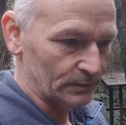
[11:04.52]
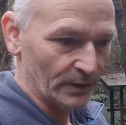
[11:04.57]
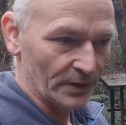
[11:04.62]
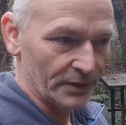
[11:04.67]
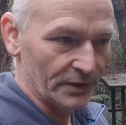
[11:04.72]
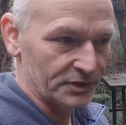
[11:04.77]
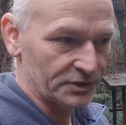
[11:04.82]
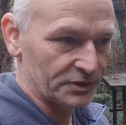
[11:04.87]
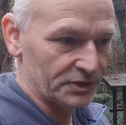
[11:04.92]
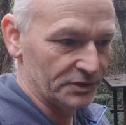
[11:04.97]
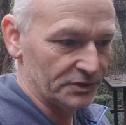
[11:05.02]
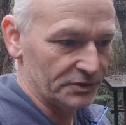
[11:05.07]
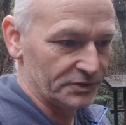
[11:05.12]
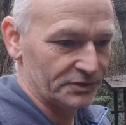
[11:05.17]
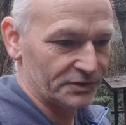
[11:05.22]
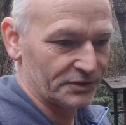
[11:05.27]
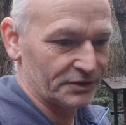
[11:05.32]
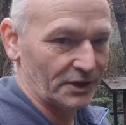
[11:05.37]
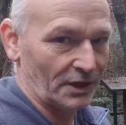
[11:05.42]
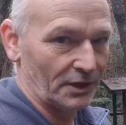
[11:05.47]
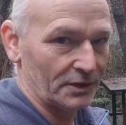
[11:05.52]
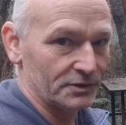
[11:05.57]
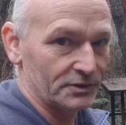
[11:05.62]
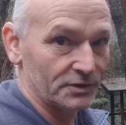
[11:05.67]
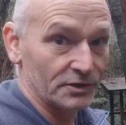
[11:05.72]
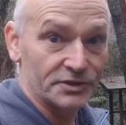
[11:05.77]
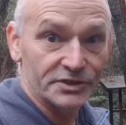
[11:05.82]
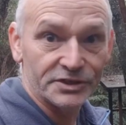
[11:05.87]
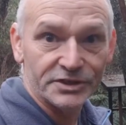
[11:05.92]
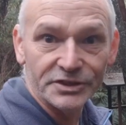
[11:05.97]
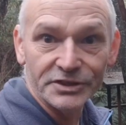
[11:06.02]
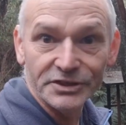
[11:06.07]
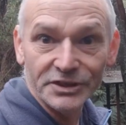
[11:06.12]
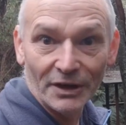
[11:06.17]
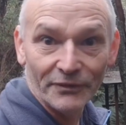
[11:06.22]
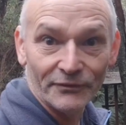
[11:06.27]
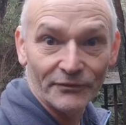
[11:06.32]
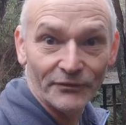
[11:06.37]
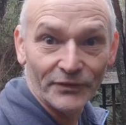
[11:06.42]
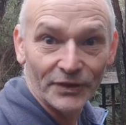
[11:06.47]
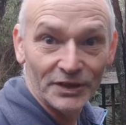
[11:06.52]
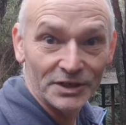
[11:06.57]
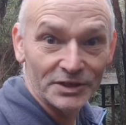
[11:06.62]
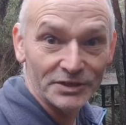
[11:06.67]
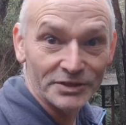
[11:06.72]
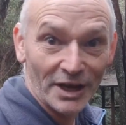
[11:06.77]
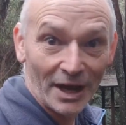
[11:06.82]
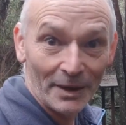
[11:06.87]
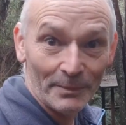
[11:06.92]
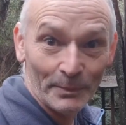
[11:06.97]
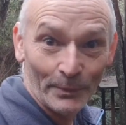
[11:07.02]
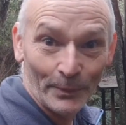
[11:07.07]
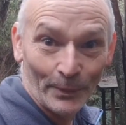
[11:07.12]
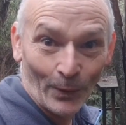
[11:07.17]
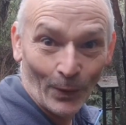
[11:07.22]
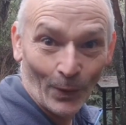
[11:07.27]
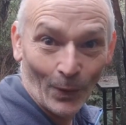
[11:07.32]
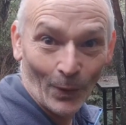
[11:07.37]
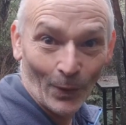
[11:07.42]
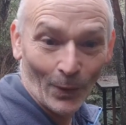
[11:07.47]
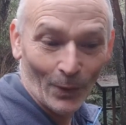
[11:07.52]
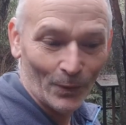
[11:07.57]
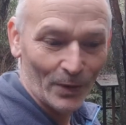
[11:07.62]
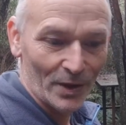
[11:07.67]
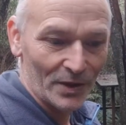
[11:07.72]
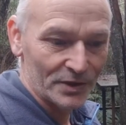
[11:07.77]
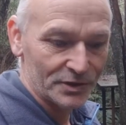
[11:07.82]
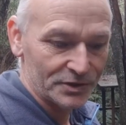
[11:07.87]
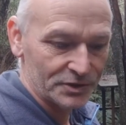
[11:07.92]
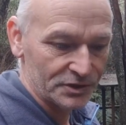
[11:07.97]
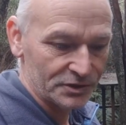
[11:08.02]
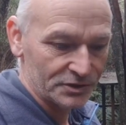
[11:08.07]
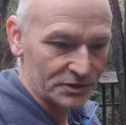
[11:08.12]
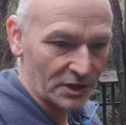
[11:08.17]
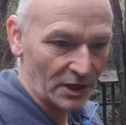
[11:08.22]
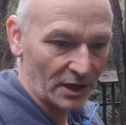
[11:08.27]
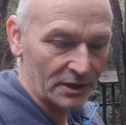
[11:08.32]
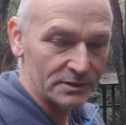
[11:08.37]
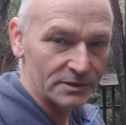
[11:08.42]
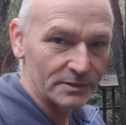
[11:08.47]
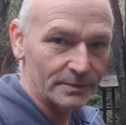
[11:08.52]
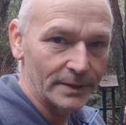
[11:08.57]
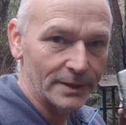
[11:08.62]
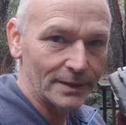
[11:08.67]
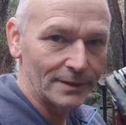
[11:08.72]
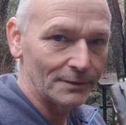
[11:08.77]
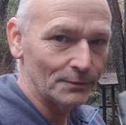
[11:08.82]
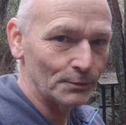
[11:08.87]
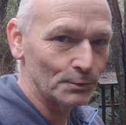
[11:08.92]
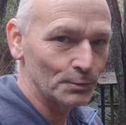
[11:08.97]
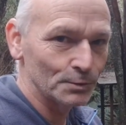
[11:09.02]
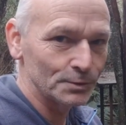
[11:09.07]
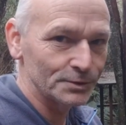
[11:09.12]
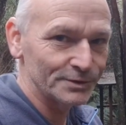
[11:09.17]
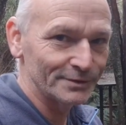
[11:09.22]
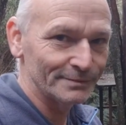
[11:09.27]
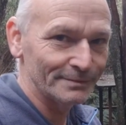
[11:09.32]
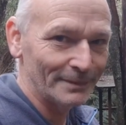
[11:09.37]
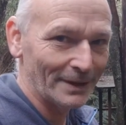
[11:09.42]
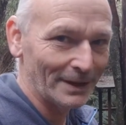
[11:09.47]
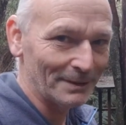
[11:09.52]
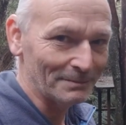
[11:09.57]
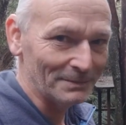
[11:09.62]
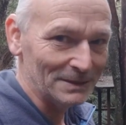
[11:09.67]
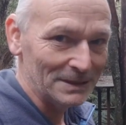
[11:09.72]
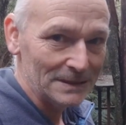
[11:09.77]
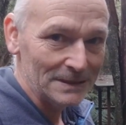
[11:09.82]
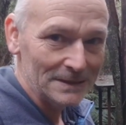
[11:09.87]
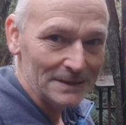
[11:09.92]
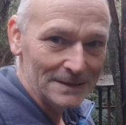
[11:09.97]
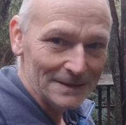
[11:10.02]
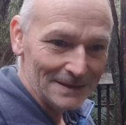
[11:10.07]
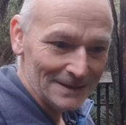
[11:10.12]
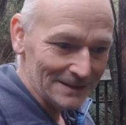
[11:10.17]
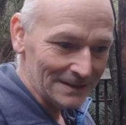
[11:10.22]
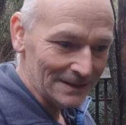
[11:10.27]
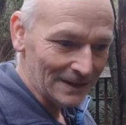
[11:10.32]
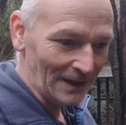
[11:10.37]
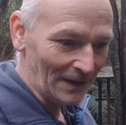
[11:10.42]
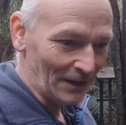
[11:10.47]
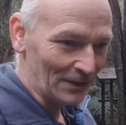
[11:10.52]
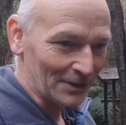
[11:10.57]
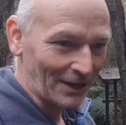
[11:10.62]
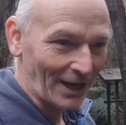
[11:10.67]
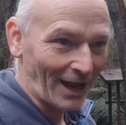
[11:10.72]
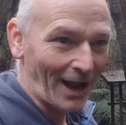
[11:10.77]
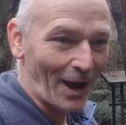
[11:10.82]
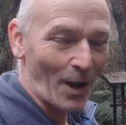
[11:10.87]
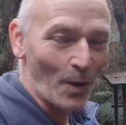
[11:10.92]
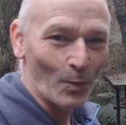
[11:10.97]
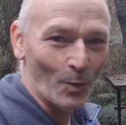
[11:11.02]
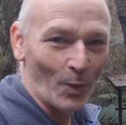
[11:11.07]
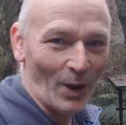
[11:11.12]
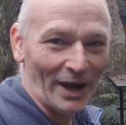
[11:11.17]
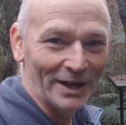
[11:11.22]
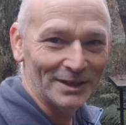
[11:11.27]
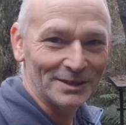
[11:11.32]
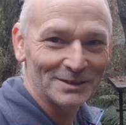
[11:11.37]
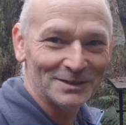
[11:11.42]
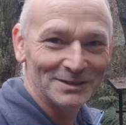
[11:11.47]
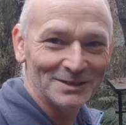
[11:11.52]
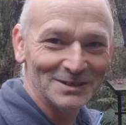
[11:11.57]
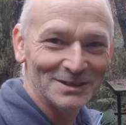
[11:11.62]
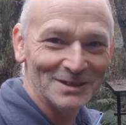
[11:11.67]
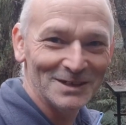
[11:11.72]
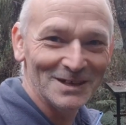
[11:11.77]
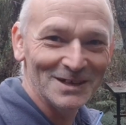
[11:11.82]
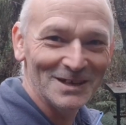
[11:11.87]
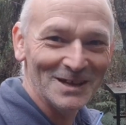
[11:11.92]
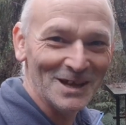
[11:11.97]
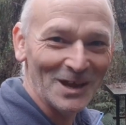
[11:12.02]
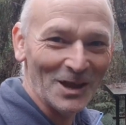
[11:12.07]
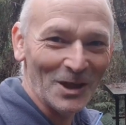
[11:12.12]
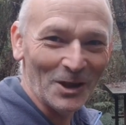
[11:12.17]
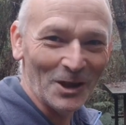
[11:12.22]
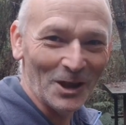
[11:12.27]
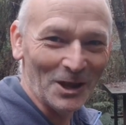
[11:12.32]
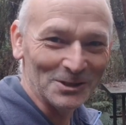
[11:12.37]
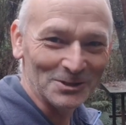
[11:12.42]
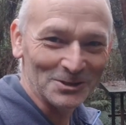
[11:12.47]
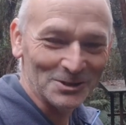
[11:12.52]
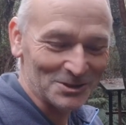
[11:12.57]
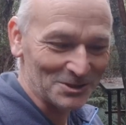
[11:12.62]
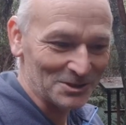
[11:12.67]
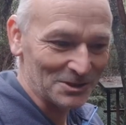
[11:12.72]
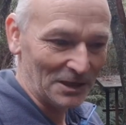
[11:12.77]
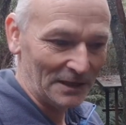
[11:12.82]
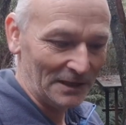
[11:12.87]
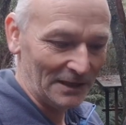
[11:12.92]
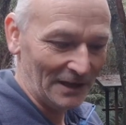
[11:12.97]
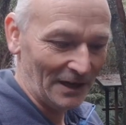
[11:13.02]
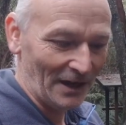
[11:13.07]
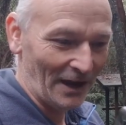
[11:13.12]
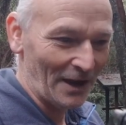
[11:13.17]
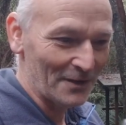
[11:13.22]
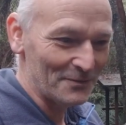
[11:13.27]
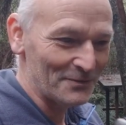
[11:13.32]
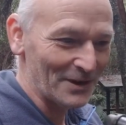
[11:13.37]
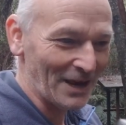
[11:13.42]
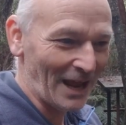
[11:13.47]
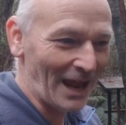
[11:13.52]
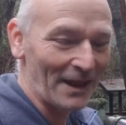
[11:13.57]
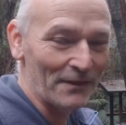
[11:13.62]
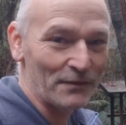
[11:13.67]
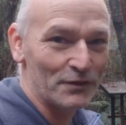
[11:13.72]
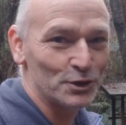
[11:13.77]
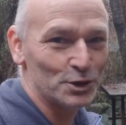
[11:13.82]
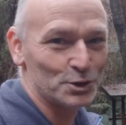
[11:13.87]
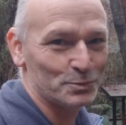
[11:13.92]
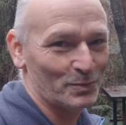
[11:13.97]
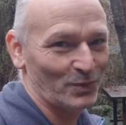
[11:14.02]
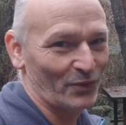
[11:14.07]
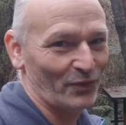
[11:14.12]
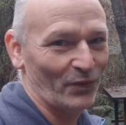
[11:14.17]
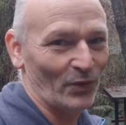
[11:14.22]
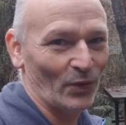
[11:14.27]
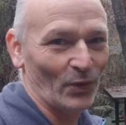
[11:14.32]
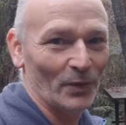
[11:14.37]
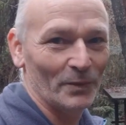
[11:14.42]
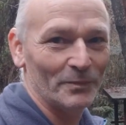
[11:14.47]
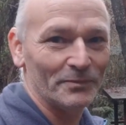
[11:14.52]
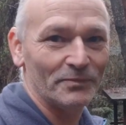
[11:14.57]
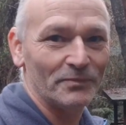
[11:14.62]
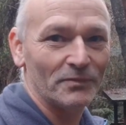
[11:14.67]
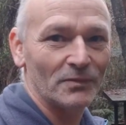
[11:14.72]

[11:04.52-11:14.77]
whether she's going to stuff things up or whether she's going to be an awesome mum. Yeah, can't wait. I haven't had this before,